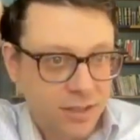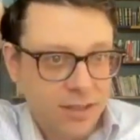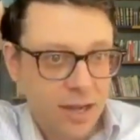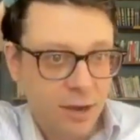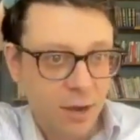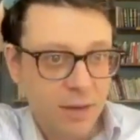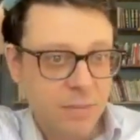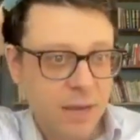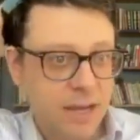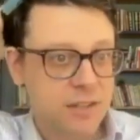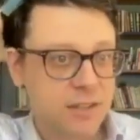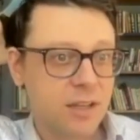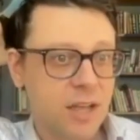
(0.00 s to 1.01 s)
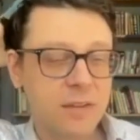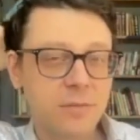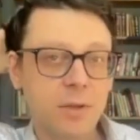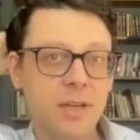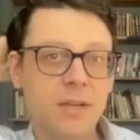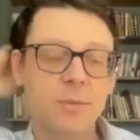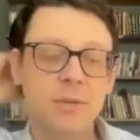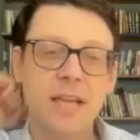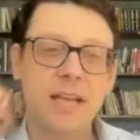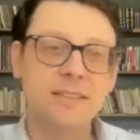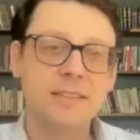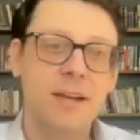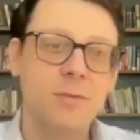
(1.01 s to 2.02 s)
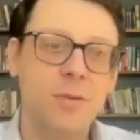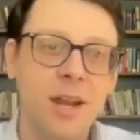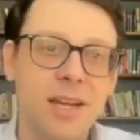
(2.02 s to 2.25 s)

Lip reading: Now, I imagine a lot of you are like, but that's not what